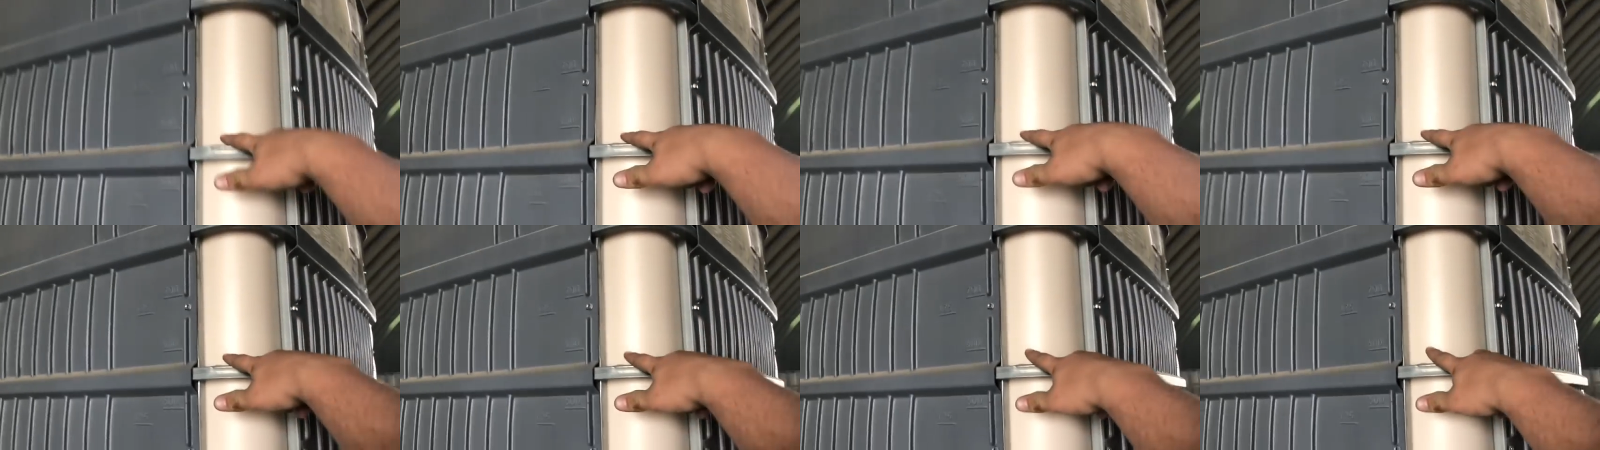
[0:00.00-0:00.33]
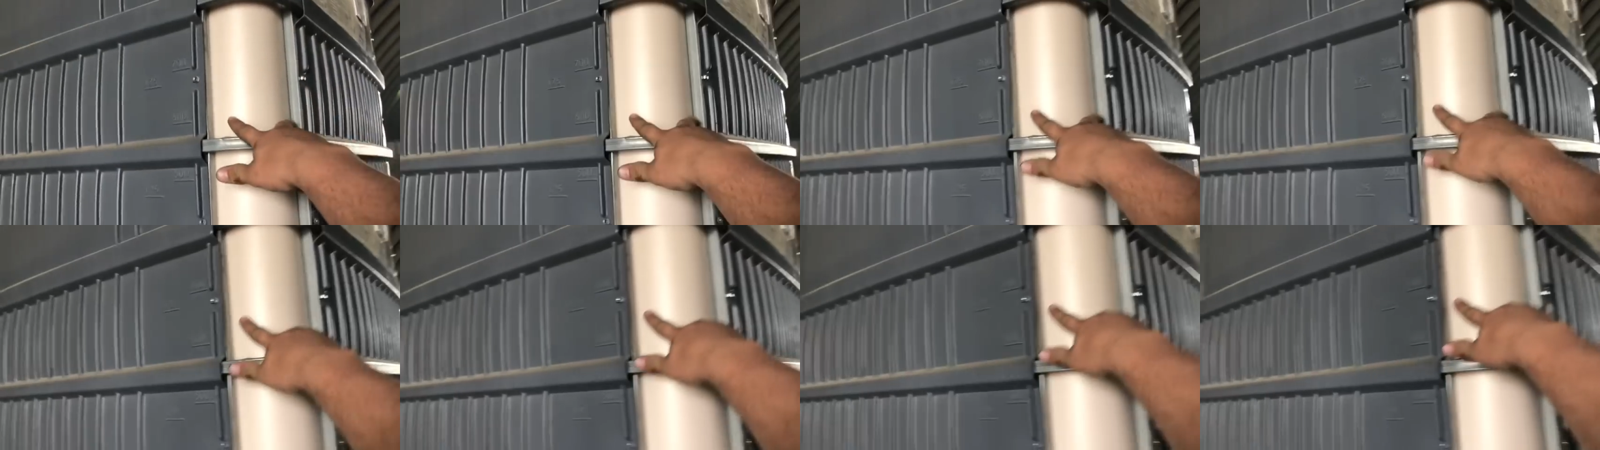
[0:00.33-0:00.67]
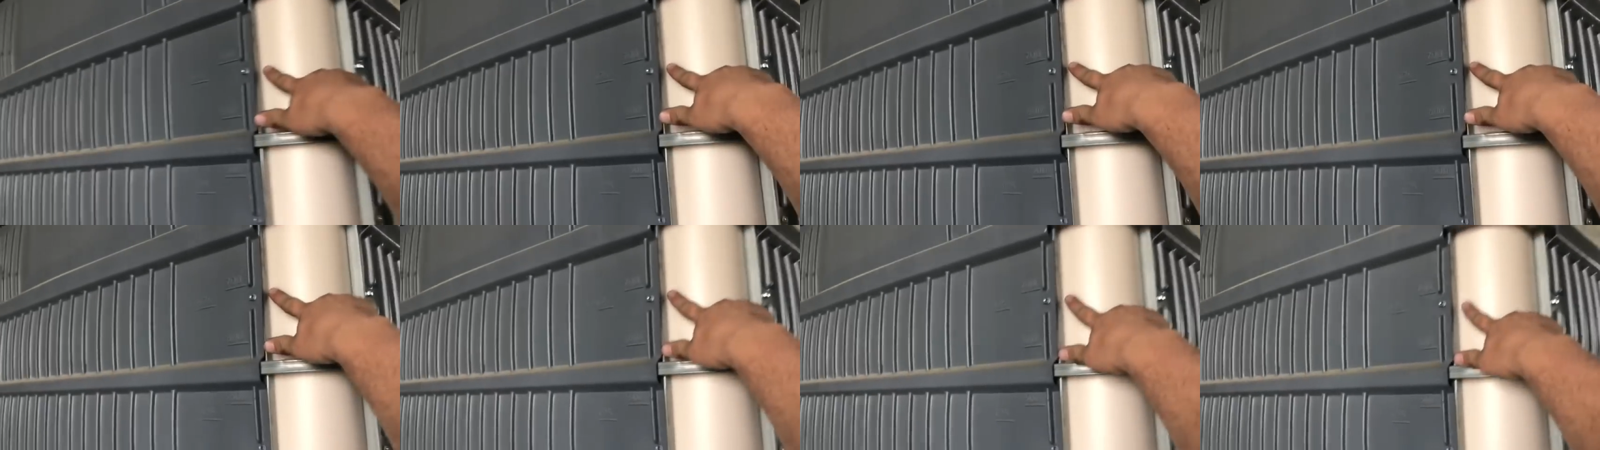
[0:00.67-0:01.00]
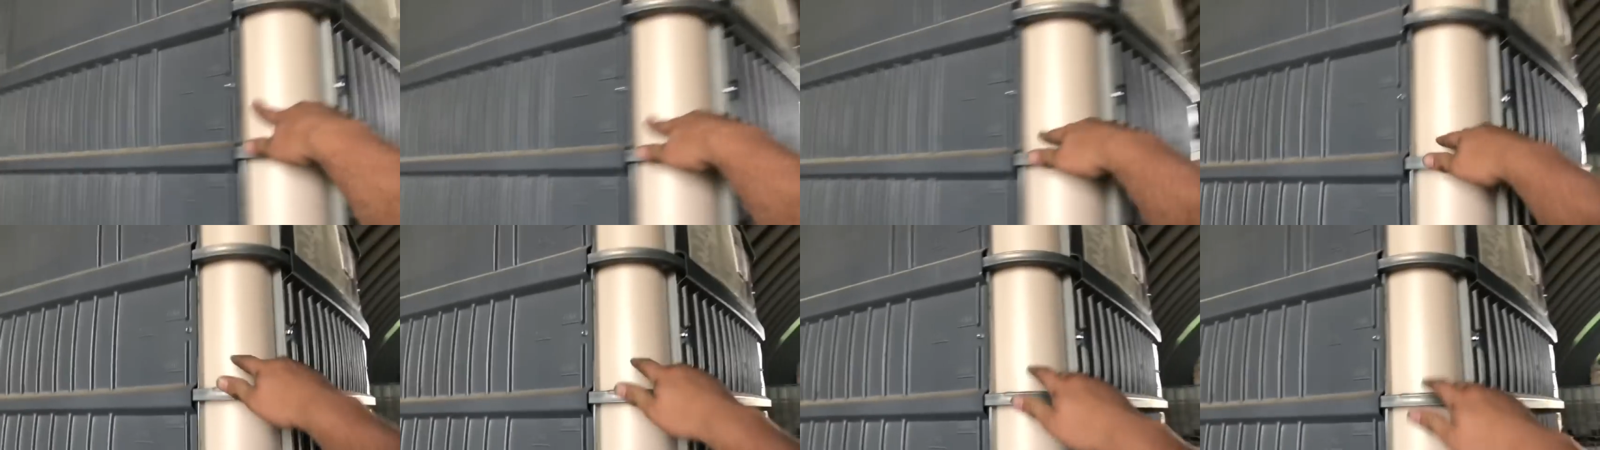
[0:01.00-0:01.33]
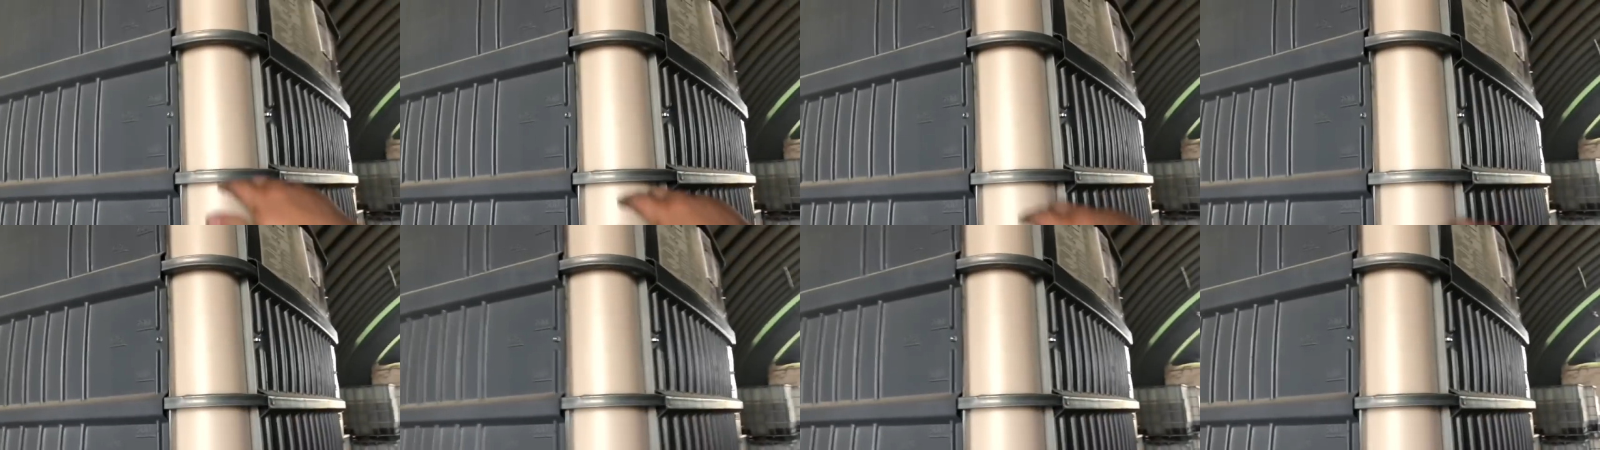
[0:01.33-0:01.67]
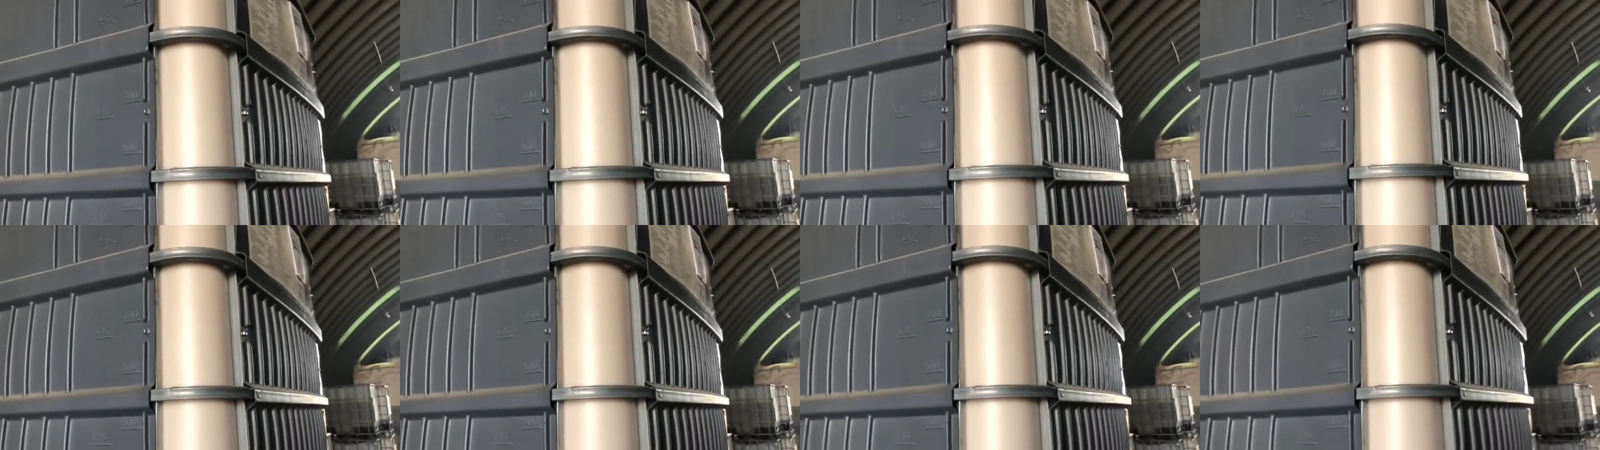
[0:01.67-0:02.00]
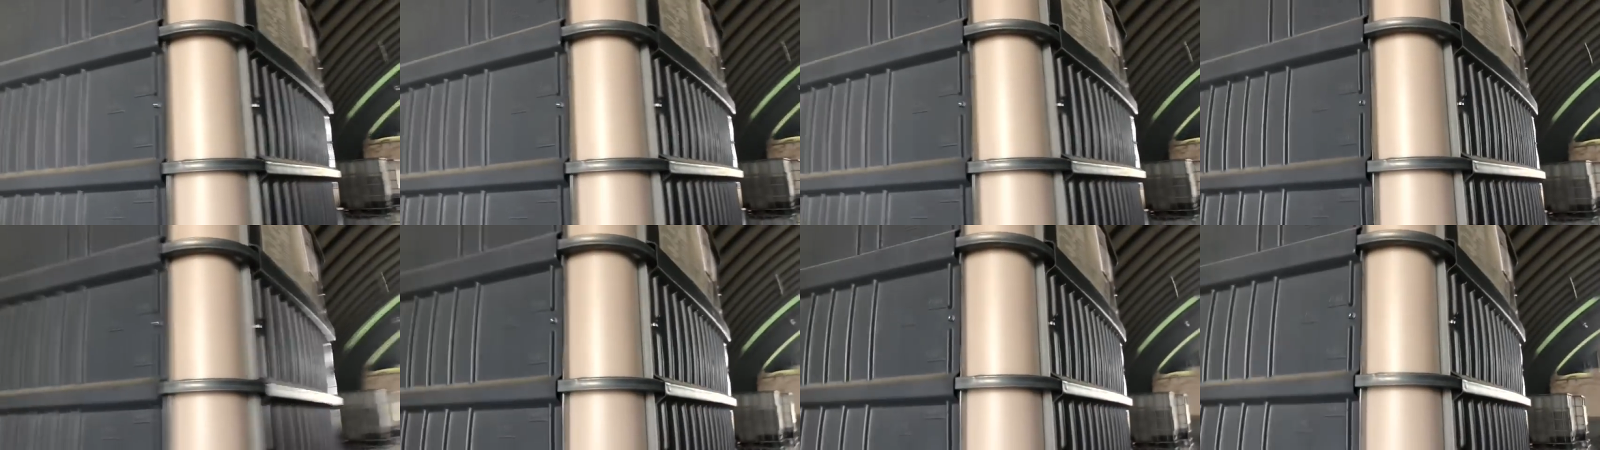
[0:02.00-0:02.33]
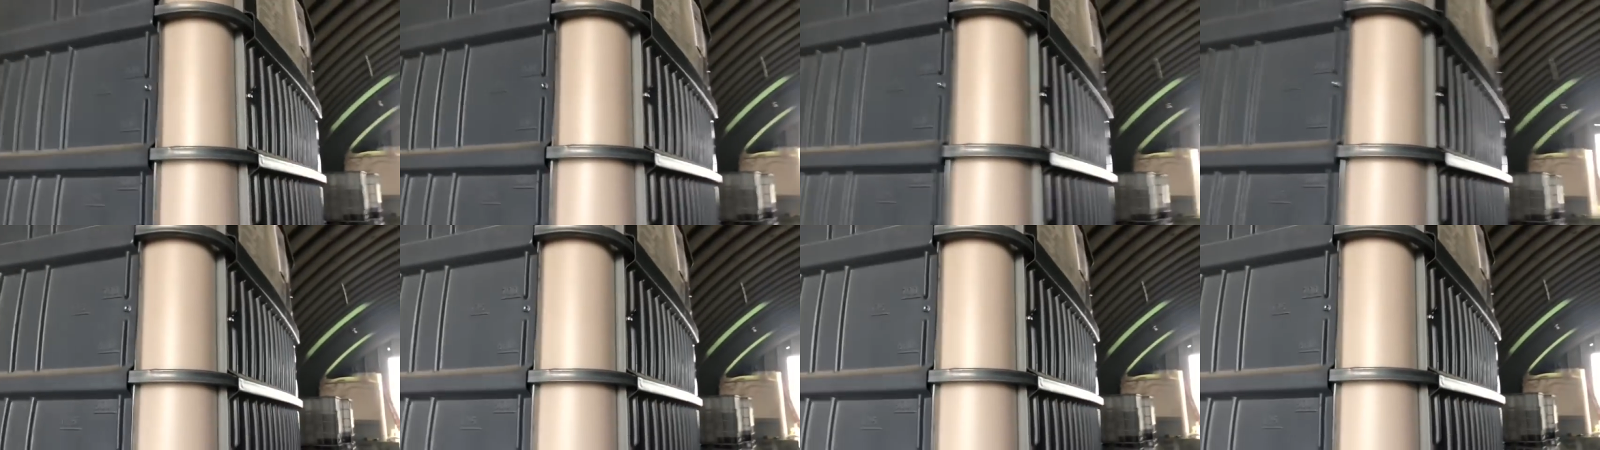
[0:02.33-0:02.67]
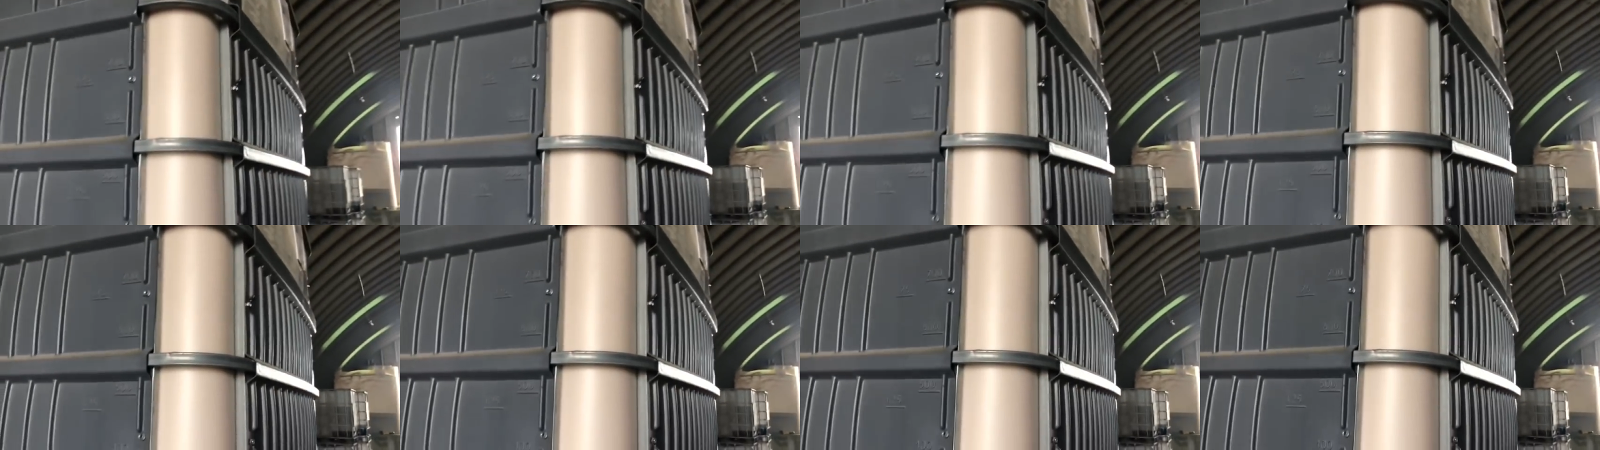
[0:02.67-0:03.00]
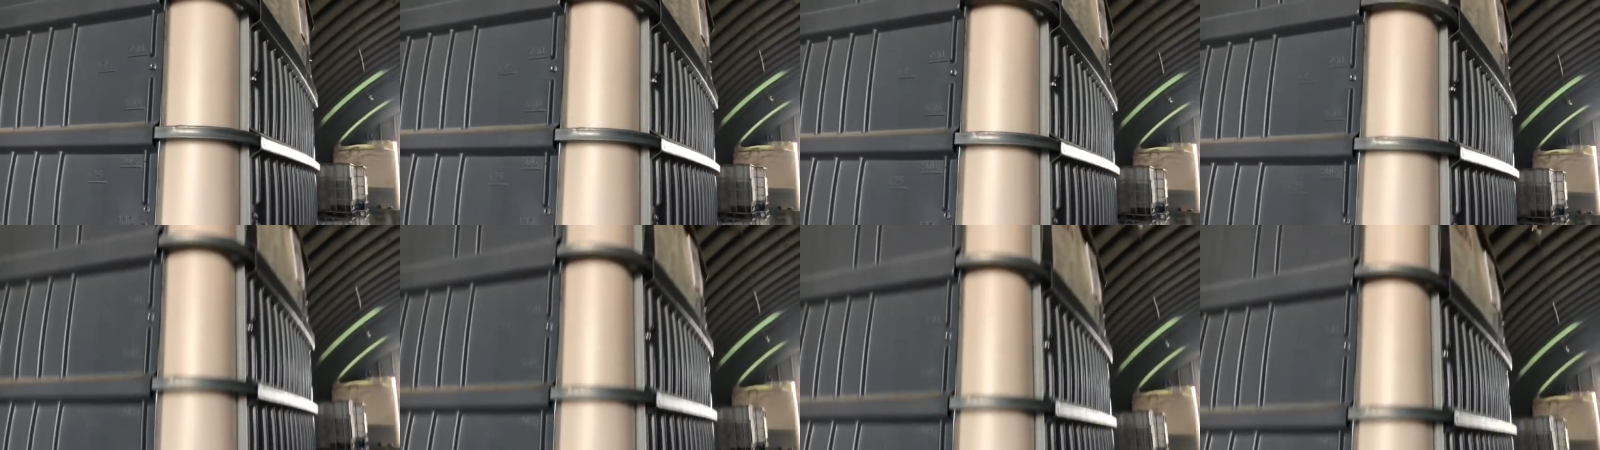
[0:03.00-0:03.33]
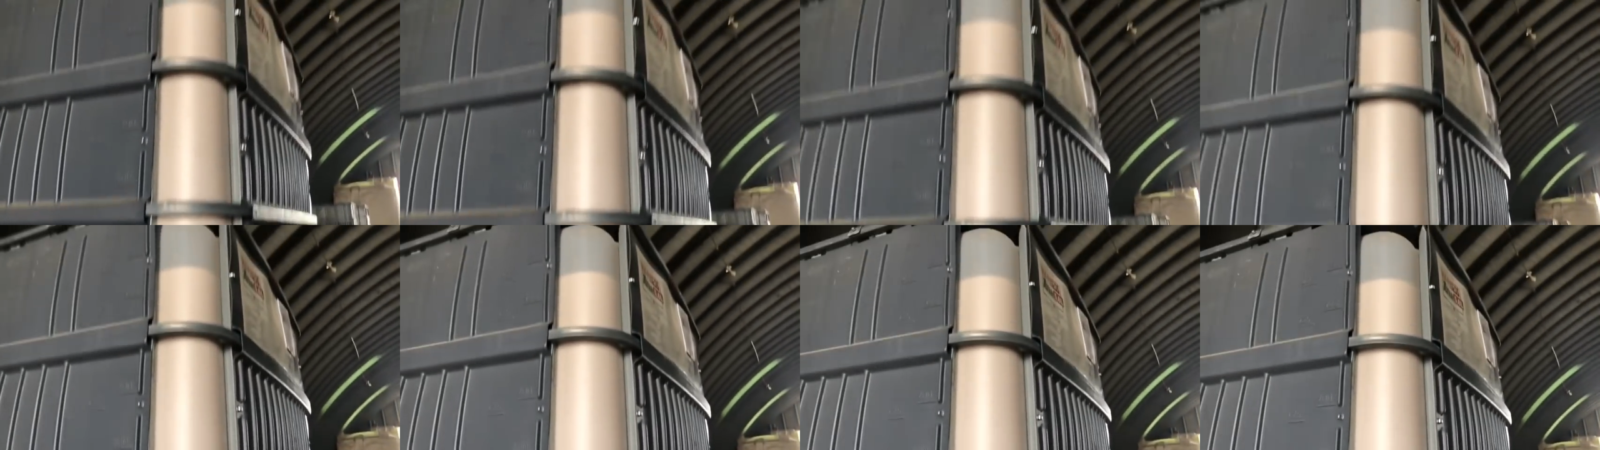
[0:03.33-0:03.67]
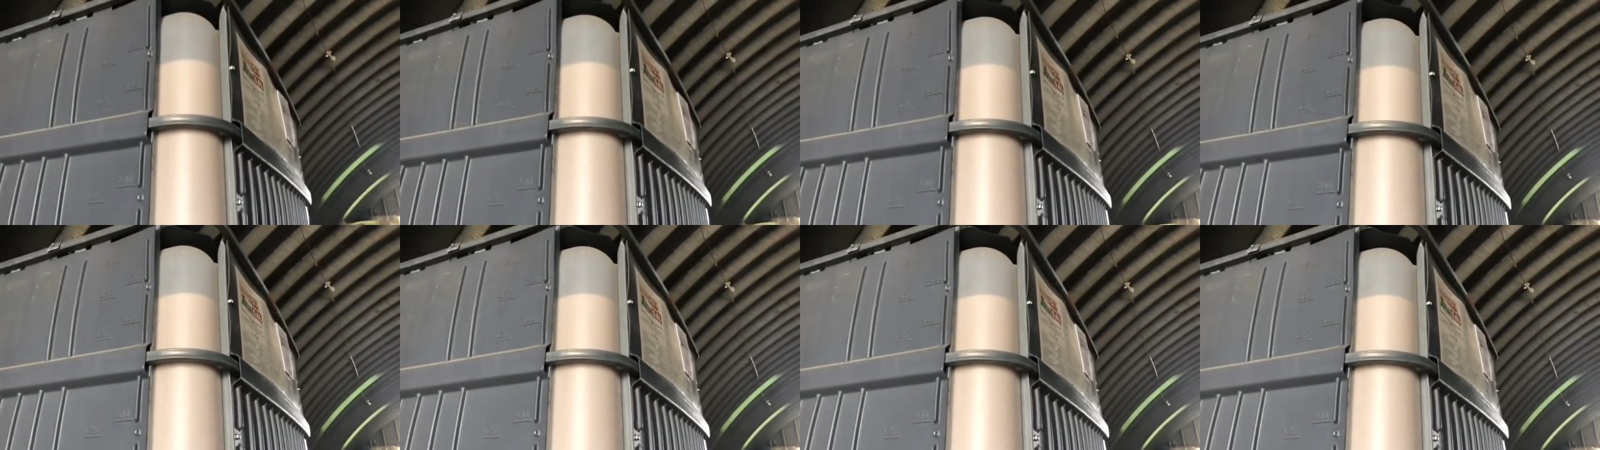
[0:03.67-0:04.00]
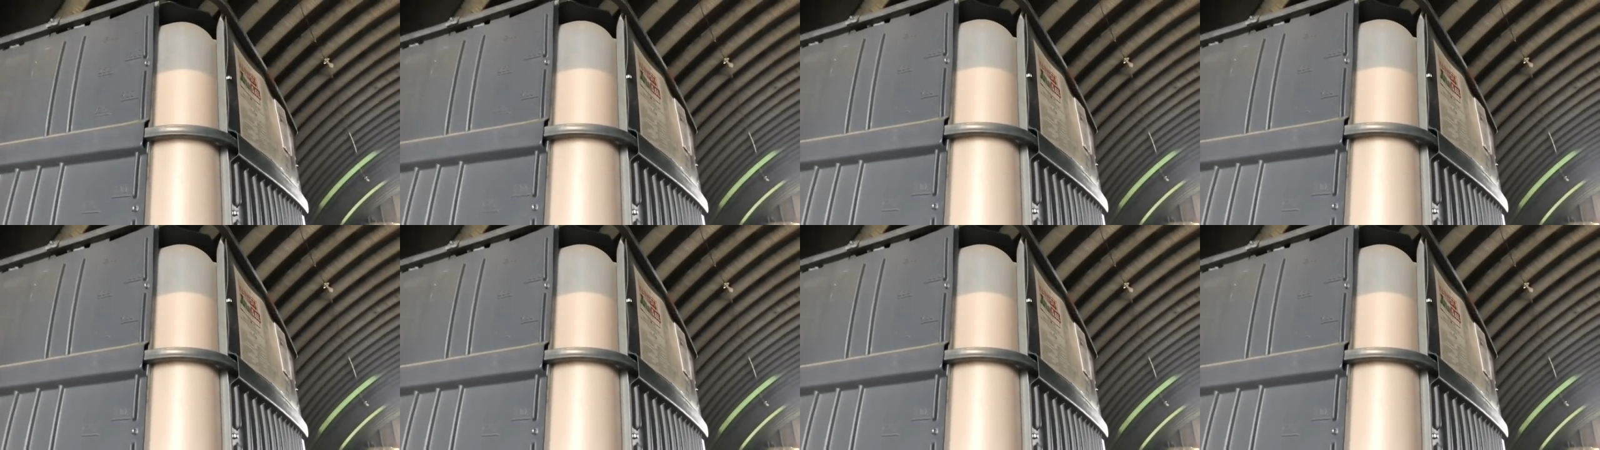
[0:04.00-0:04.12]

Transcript: No face is visible, so there are no lips to read.